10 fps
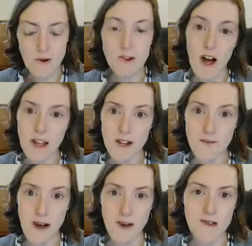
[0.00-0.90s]
were talking
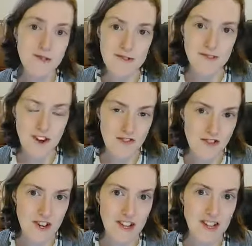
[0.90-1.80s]
about
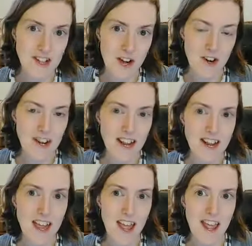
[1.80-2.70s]
stress-free
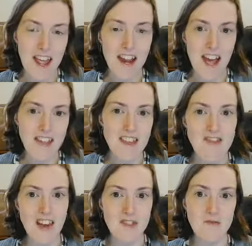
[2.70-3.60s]
decluttering, and I
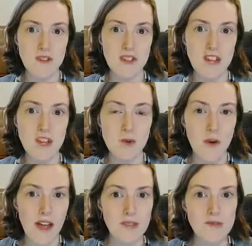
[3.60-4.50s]
think that's a really
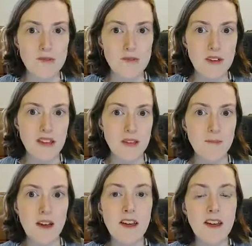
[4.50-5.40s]
good way to keep